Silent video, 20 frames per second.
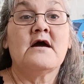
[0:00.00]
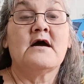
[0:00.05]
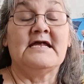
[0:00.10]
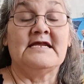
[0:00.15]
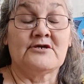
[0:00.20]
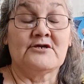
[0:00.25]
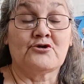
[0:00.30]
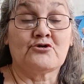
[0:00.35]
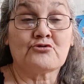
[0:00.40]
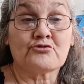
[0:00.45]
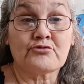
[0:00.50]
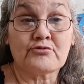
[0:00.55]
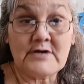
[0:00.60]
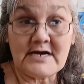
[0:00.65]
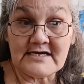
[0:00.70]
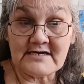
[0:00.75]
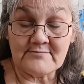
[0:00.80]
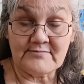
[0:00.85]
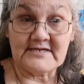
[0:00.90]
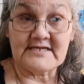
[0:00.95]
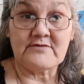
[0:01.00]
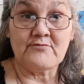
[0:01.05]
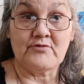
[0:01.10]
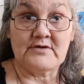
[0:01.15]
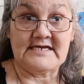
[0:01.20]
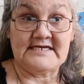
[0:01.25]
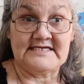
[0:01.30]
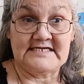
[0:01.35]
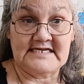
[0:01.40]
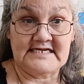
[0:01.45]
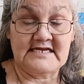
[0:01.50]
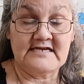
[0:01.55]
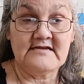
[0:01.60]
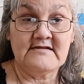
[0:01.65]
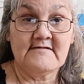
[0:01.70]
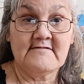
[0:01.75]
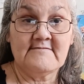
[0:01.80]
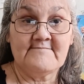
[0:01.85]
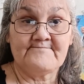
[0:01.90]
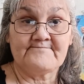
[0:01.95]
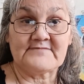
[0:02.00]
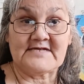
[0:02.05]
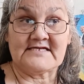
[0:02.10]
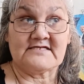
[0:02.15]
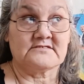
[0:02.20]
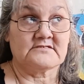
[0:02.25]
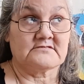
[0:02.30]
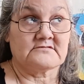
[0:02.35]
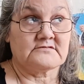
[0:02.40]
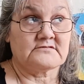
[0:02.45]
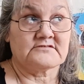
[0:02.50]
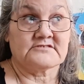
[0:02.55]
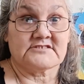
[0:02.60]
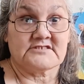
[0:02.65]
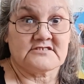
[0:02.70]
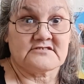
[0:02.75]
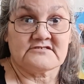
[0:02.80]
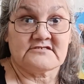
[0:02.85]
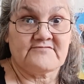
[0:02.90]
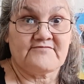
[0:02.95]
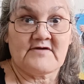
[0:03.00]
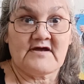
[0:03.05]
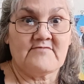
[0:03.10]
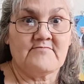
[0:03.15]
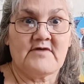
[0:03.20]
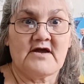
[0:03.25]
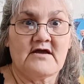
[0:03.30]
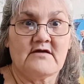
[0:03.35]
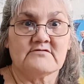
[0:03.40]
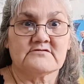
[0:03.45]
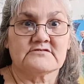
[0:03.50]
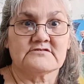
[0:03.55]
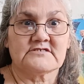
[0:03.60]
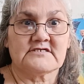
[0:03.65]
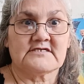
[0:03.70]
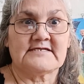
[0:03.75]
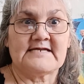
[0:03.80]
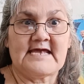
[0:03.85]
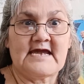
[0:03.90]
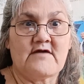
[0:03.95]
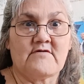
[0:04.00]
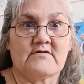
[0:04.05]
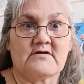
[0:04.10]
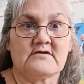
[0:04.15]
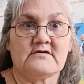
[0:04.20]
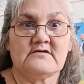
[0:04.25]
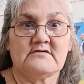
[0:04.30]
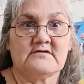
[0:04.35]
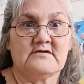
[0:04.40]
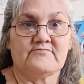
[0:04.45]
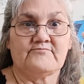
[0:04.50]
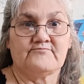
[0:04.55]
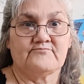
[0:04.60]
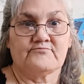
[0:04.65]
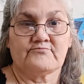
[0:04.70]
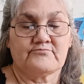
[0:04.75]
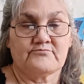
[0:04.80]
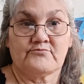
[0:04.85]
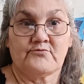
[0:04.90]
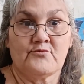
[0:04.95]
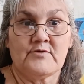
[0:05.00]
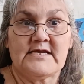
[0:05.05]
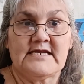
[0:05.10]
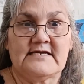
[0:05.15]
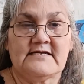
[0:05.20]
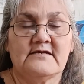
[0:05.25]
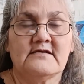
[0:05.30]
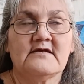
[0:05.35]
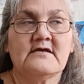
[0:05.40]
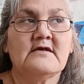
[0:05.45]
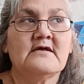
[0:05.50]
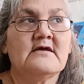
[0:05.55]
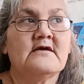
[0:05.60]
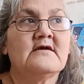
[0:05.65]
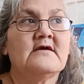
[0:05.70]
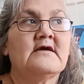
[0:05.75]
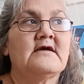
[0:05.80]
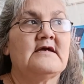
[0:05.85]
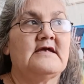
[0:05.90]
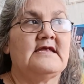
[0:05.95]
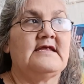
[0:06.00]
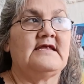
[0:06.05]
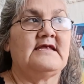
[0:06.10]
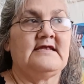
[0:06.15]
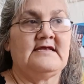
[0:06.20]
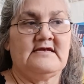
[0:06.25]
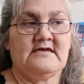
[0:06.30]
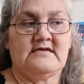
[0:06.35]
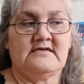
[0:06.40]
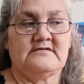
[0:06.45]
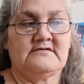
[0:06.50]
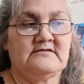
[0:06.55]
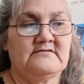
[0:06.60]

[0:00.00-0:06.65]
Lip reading: incredibly windy, like 65 miles an hour of wind, and